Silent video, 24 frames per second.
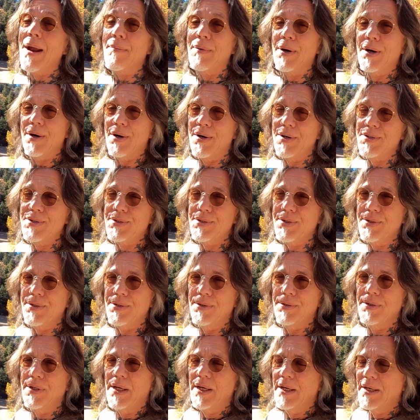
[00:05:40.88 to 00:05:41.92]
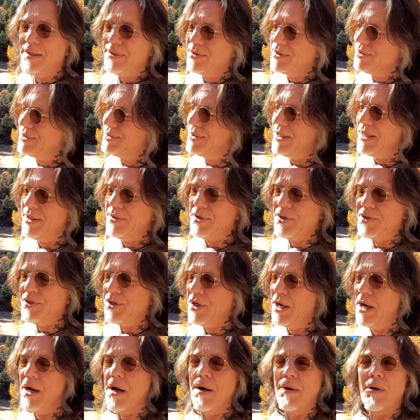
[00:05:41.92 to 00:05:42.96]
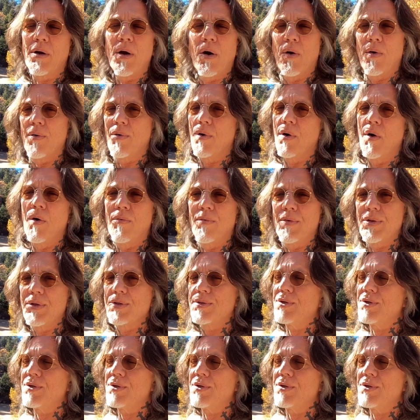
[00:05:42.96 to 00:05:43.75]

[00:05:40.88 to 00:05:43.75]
rehearse too. Just sit in the chair and go over the